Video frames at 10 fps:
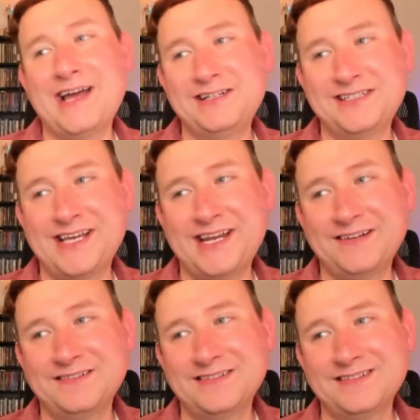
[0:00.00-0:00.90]
Just
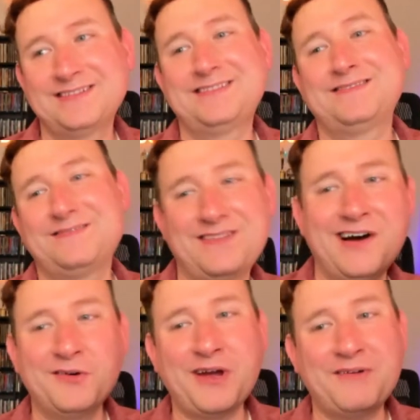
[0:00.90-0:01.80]
kidding.
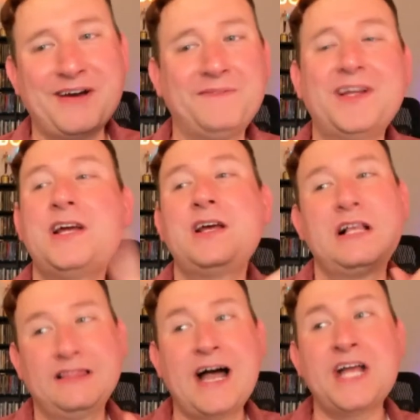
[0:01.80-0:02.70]
Other way around.
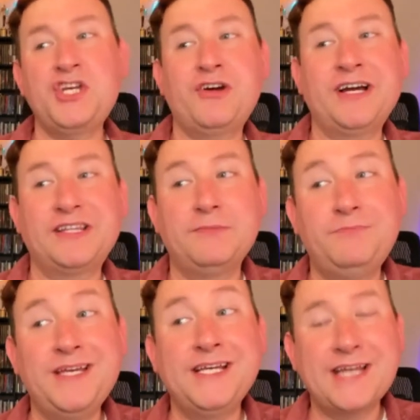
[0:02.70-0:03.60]
Last year, I got the
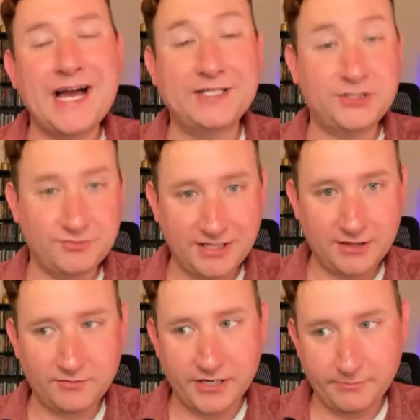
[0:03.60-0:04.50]

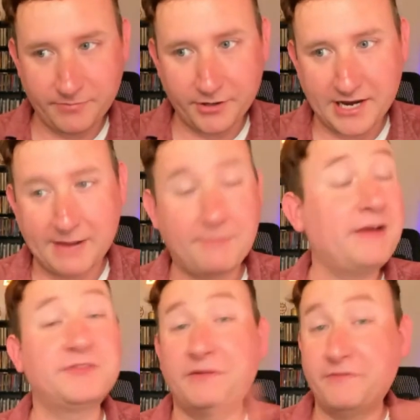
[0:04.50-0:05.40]
B923 Bernheim.
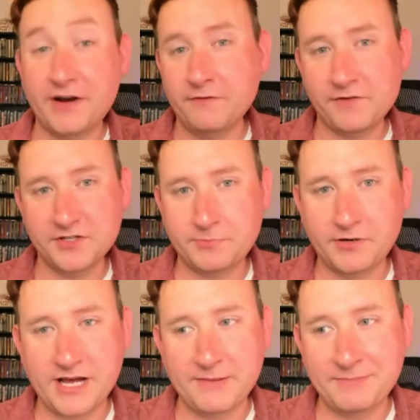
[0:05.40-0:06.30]
That was my very first
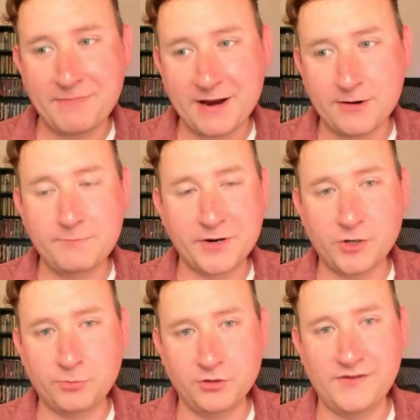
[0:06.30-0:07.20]
Bernheim
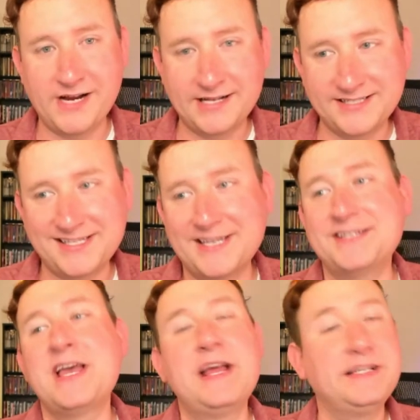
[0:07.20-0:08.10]
barrel proof I got
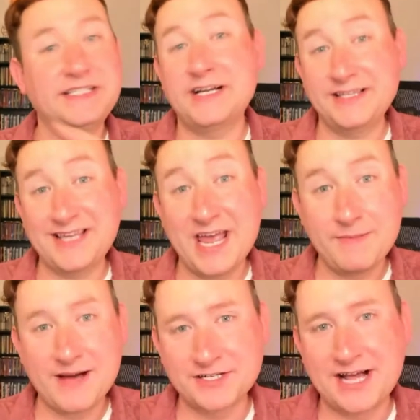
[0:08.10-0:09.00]
sent. Did not get the A
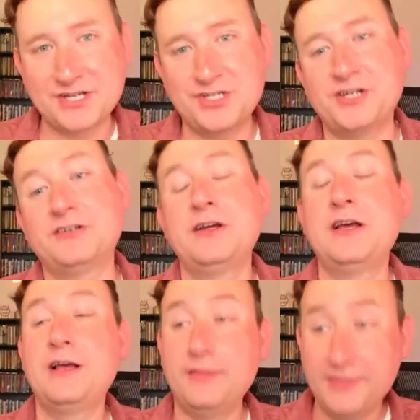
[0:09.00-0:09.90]
batch last year.
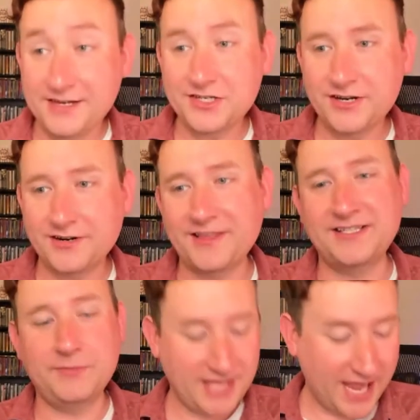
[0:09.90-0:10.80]
This year, they
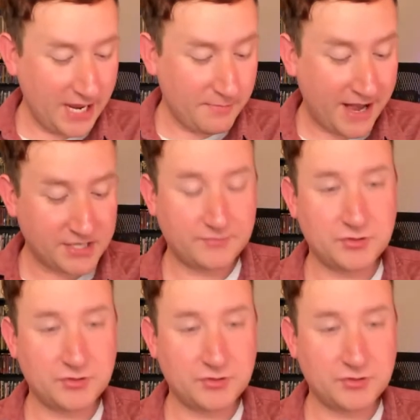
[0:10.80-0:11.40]
sent me the A batch of